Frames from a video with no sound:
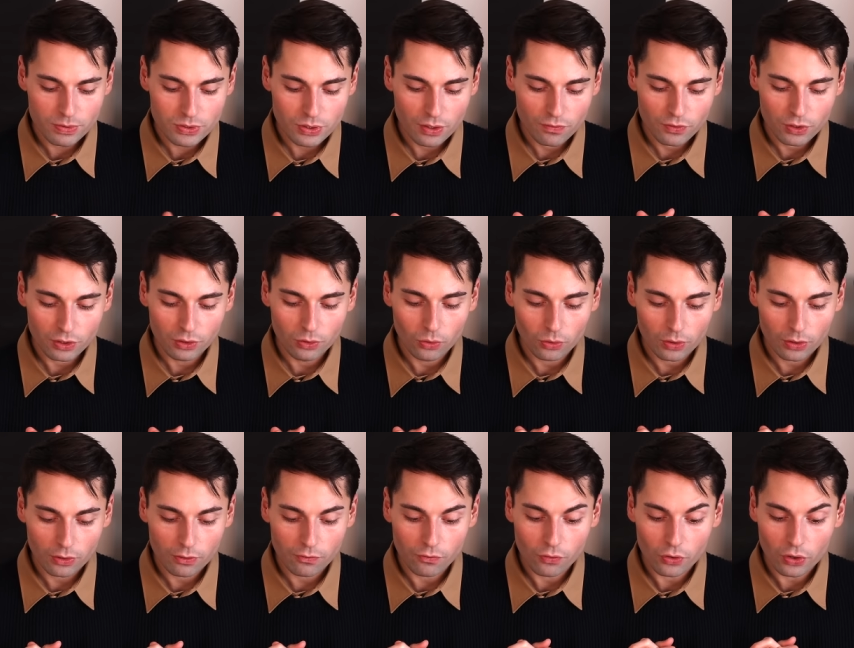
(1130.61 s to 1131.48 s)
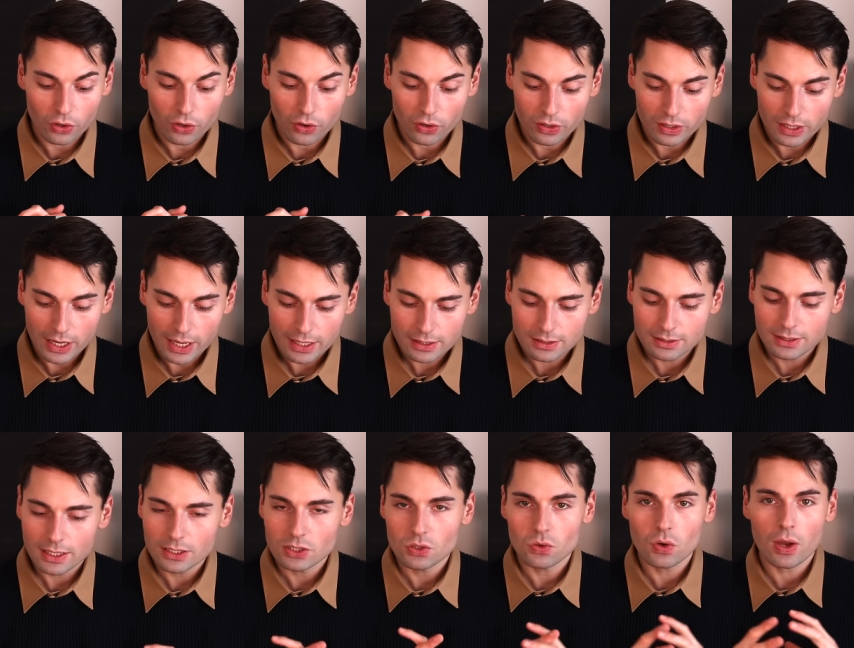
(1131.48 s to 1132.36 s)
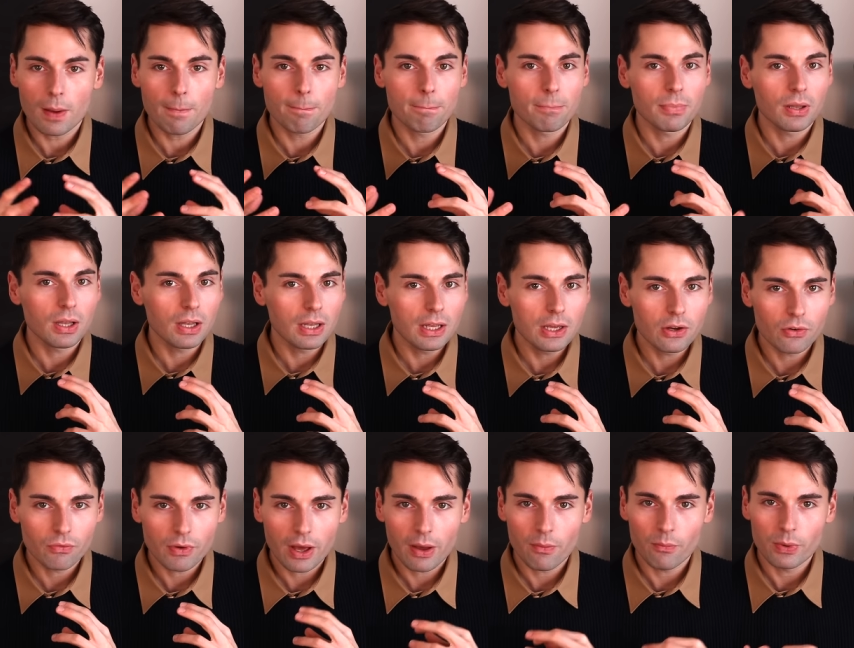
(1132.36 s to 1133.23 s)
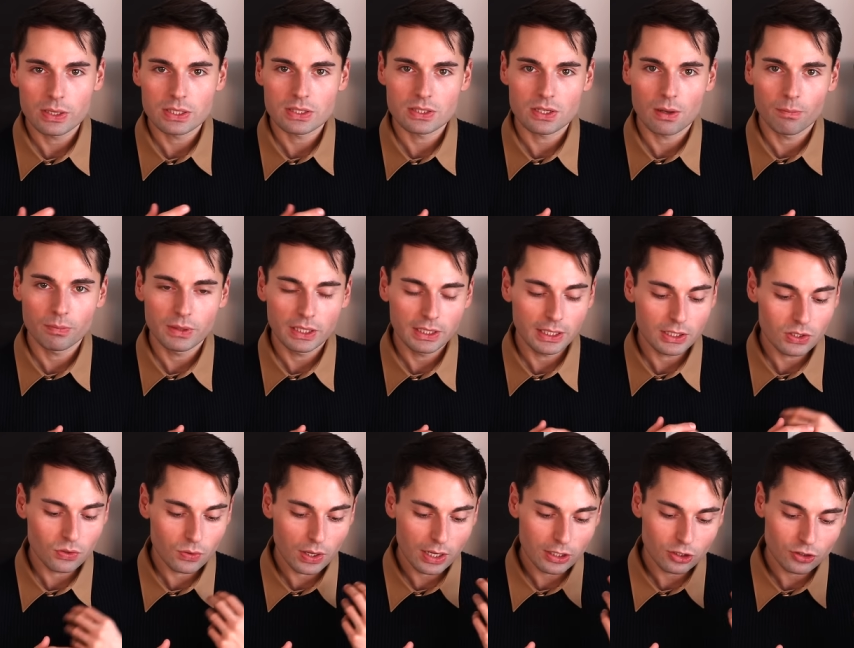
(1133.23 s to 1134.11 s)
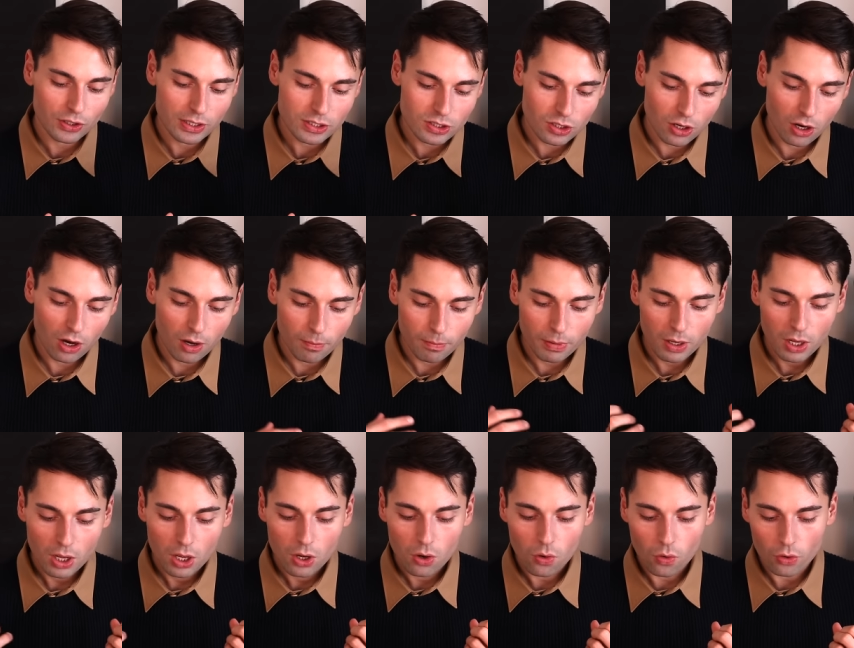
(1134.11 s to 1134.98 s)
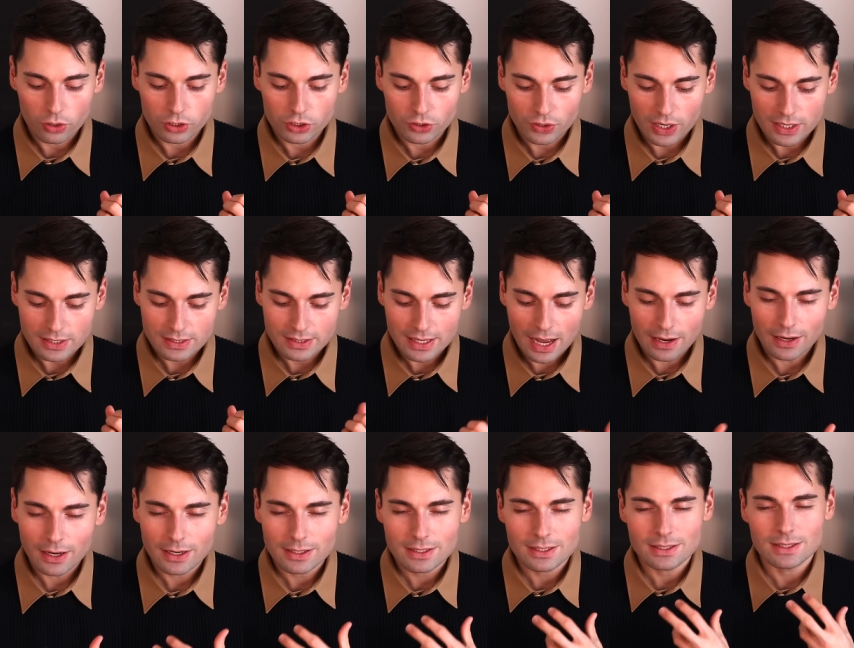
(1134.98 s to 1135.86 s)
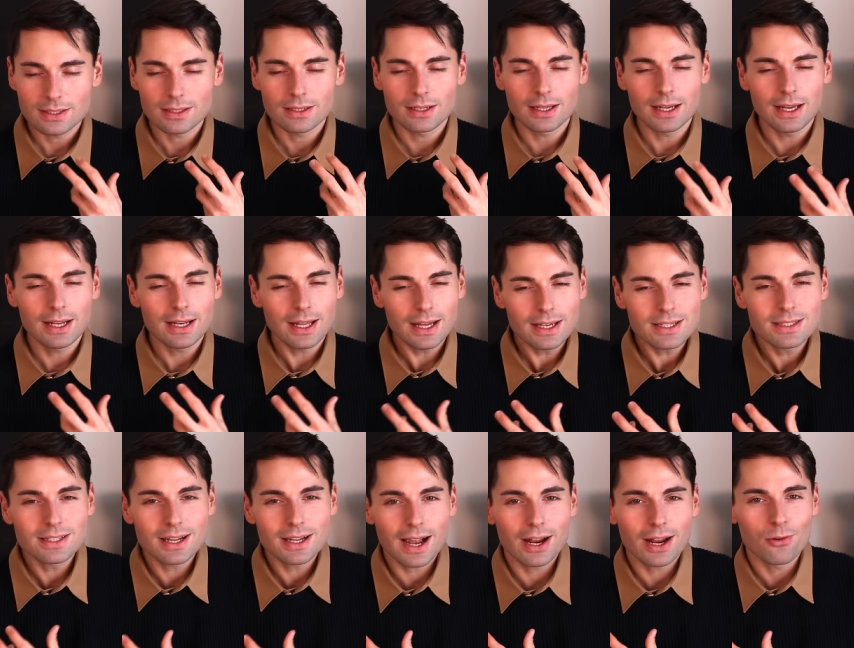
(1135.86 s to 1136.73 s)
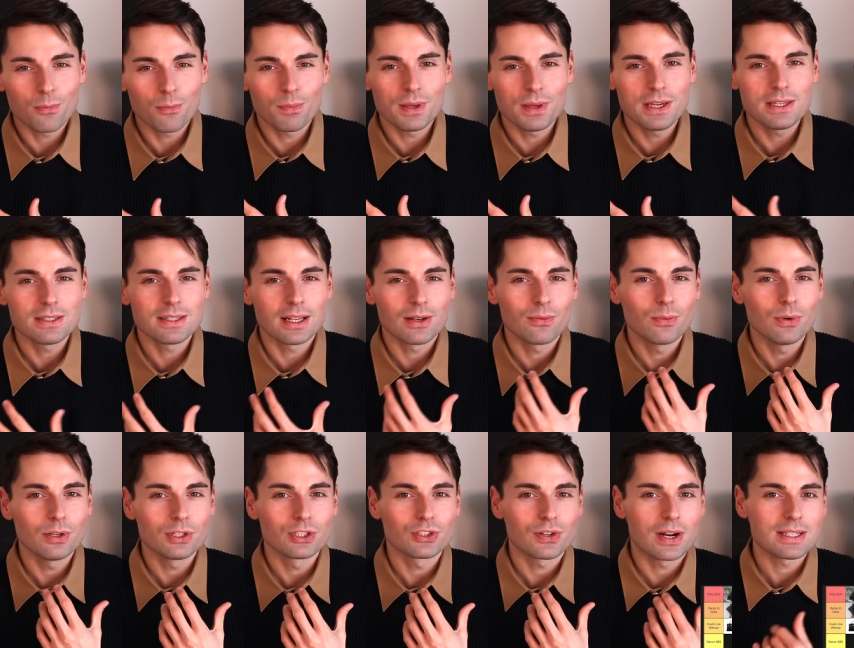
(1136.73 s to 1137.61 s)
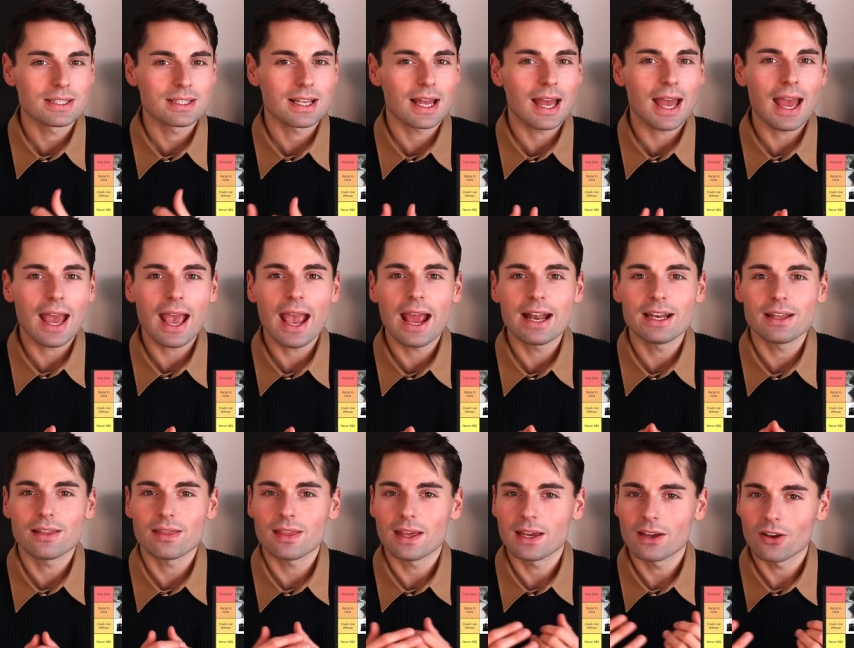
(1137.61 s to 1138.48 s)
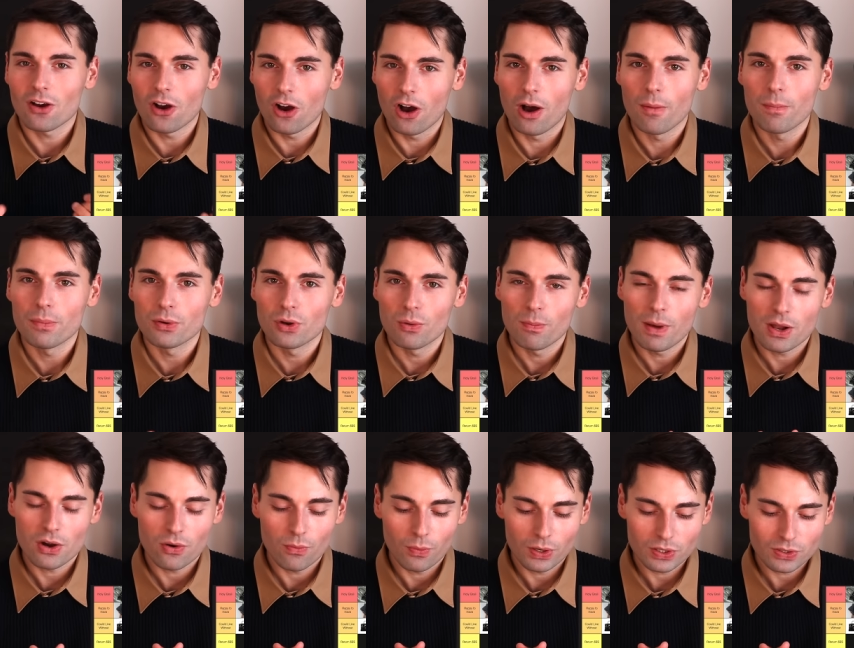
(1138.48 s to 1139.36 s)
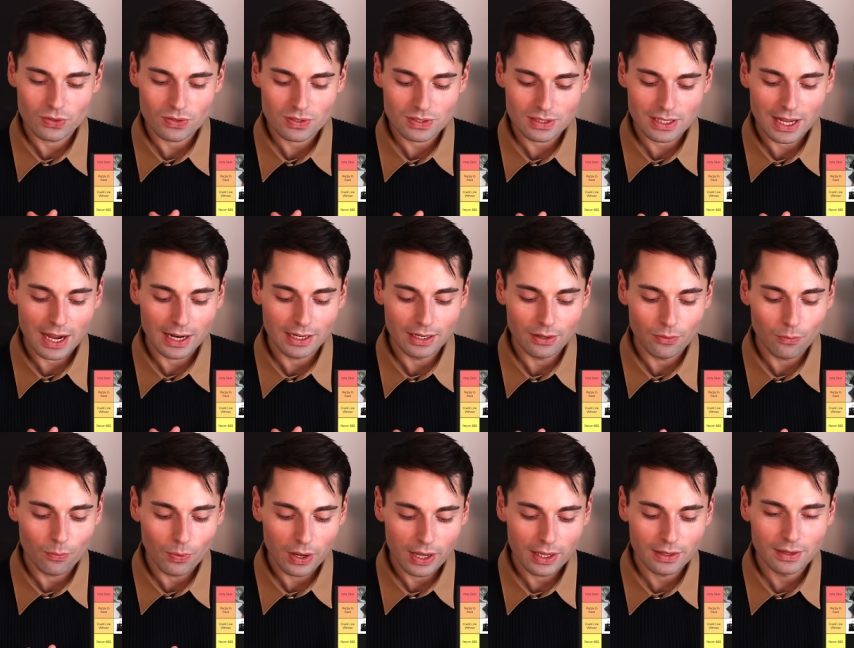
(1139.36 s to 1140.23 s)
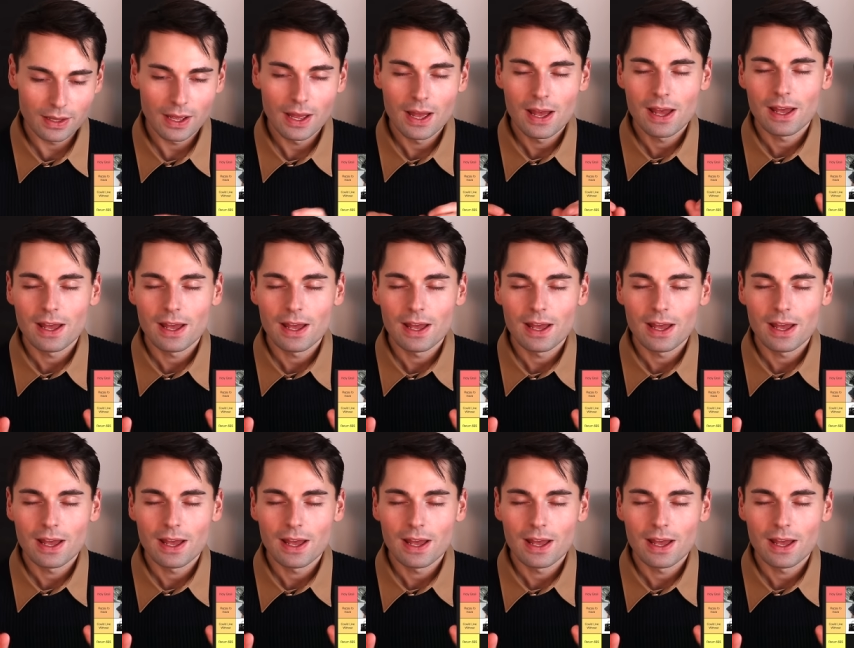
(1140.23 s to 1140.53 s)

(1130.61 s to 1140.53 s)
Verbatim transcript: So if you're looking for a knit that you can play around with, something that you can dress up or dress down, and it's, it is the kind of piece that will dress anything up, no matter what you style it with,